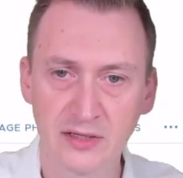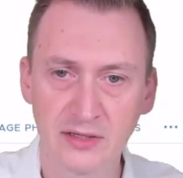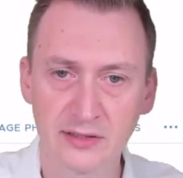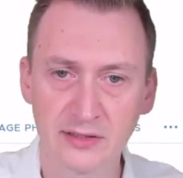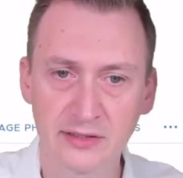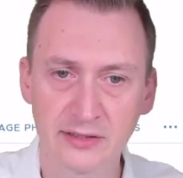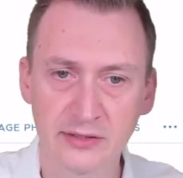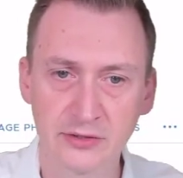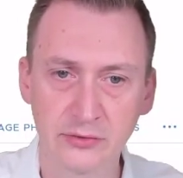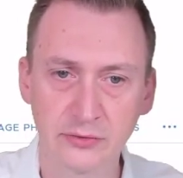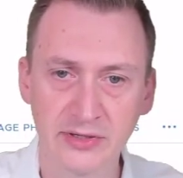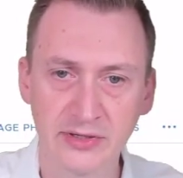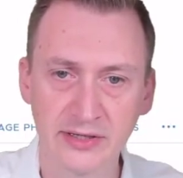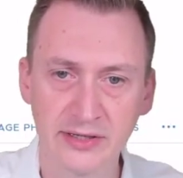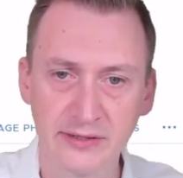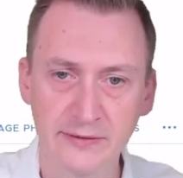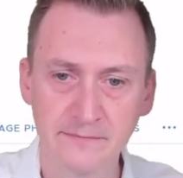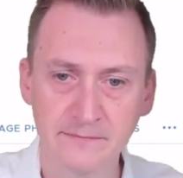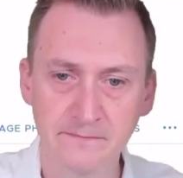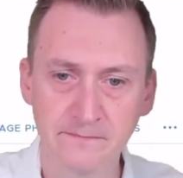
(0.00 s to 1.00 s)
Click
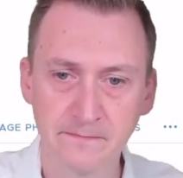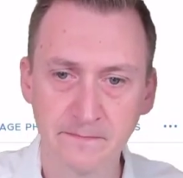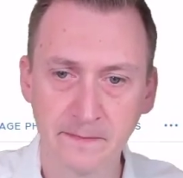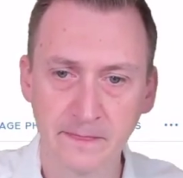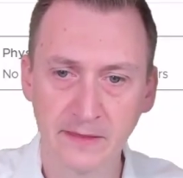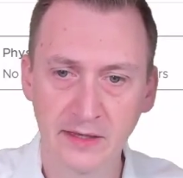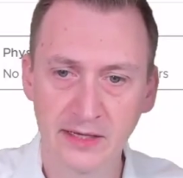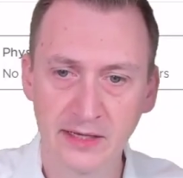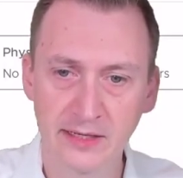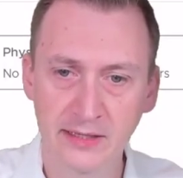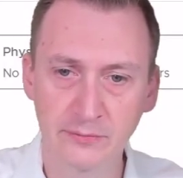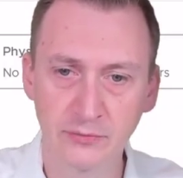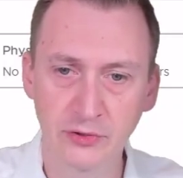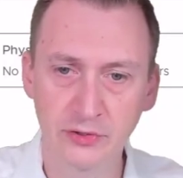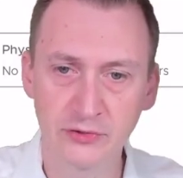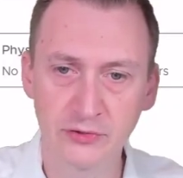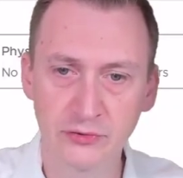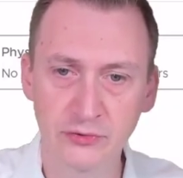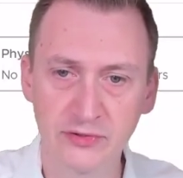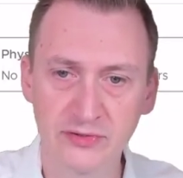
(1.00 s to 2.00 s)
OK. I'm
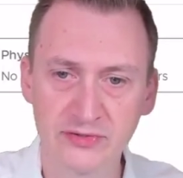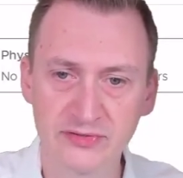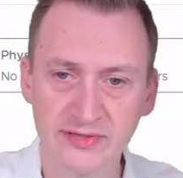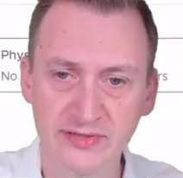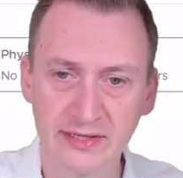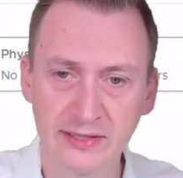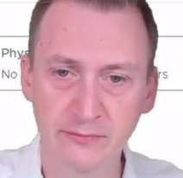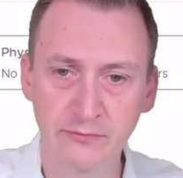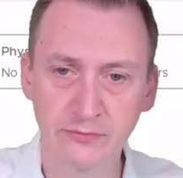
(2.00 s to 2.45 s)
going to do the same